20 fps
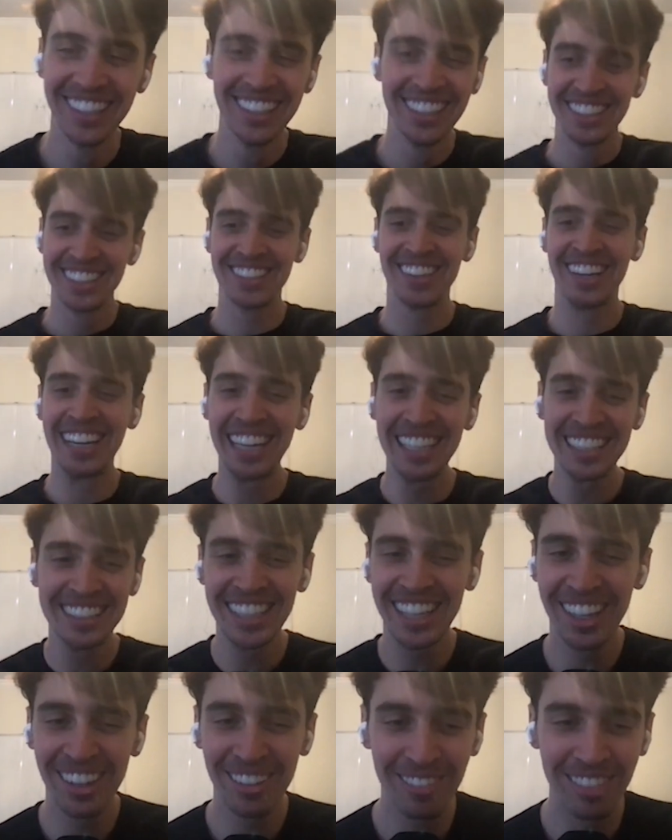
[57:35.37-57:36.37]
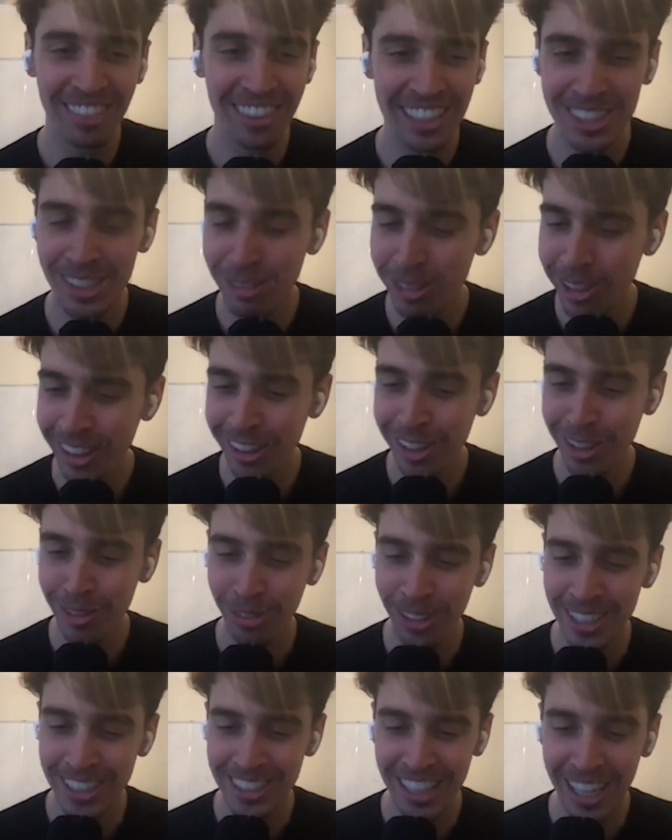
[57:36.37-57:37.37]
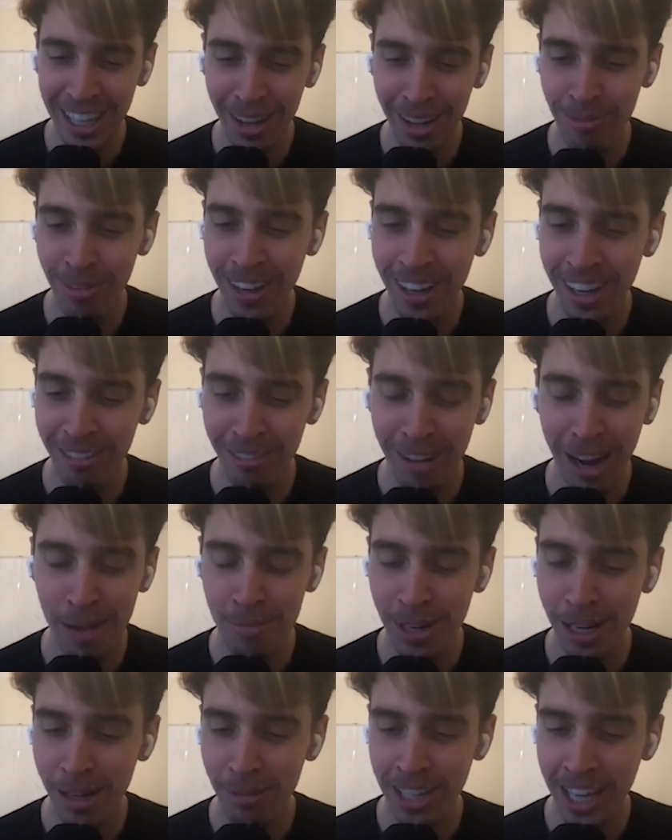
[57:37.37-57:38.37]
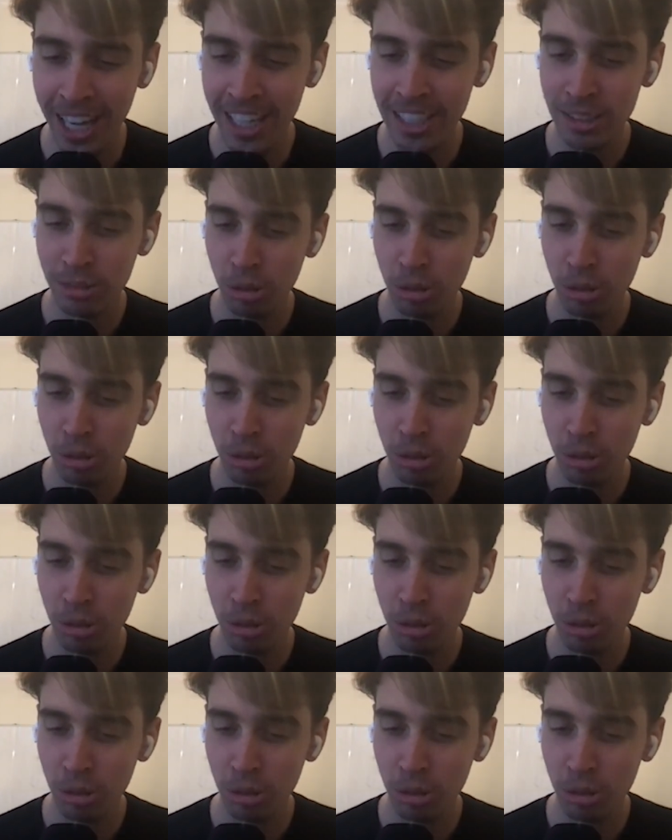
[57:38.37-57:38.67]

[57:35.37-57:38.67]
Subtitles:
So I guess that's a really good place to help wrap it up, guys.